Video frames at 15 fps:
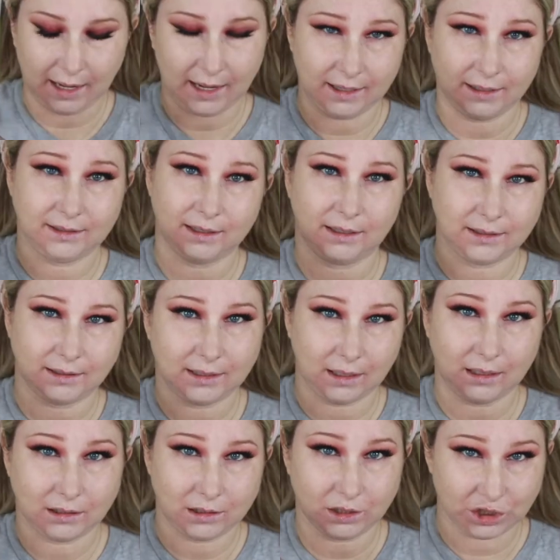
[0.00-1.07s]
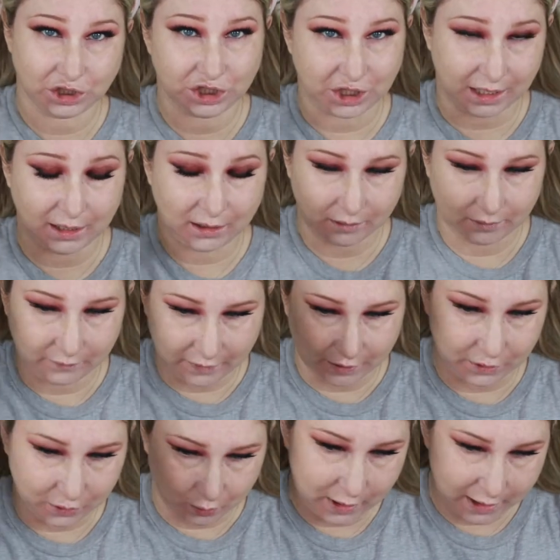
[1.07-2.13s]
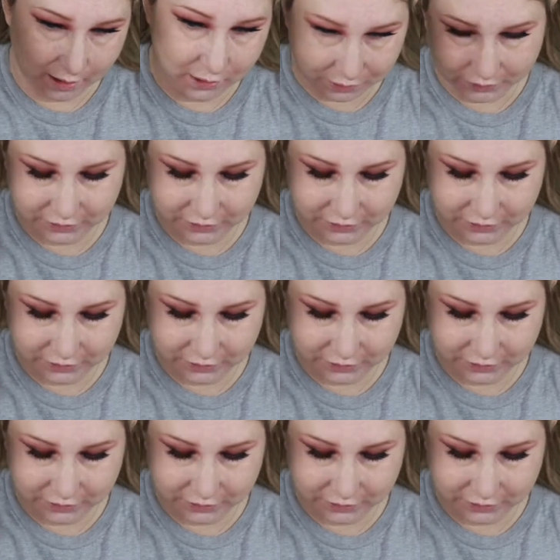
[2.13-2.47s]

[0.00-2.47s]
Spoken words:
And it does say to shake very well,